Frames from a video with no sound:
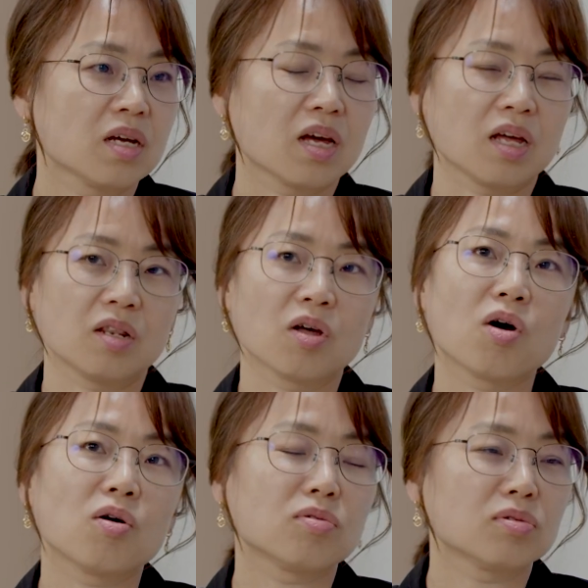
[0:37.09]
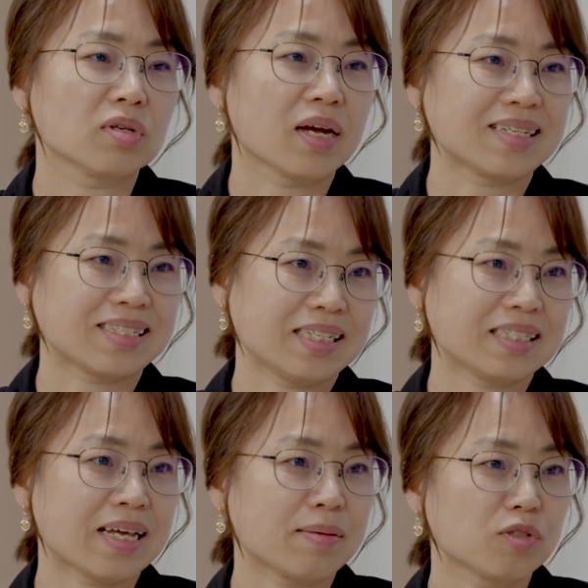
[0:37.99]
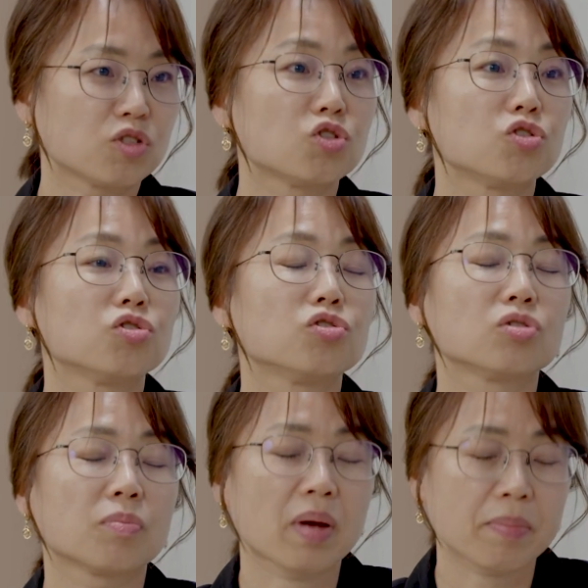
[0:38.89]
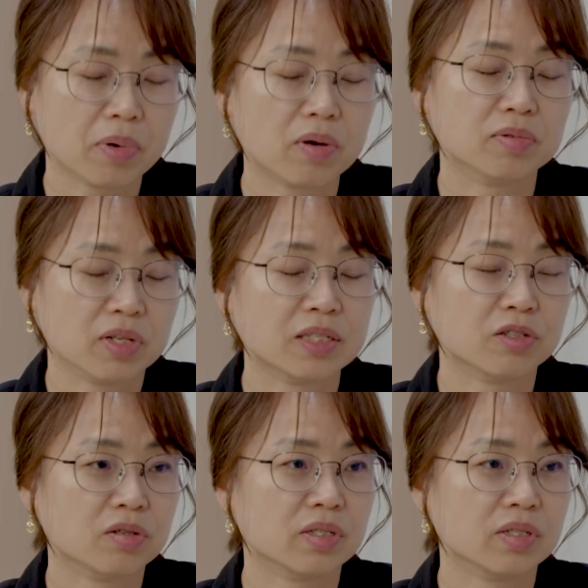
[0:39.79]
and law and systems to the member of the National